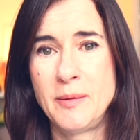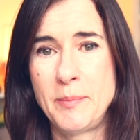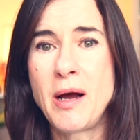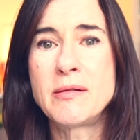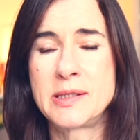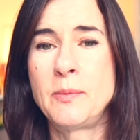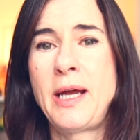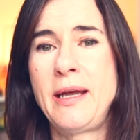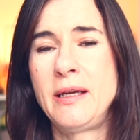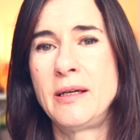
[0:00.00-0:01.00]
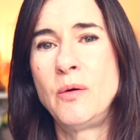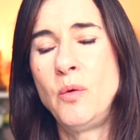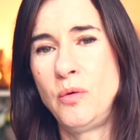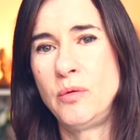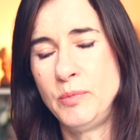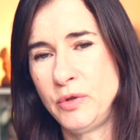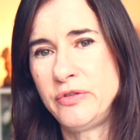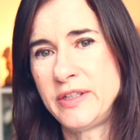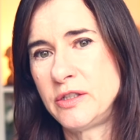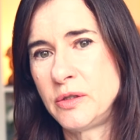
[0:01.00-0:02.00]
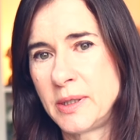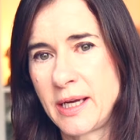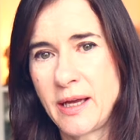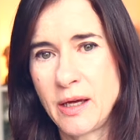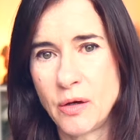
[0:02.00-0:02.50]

pass away or move into a care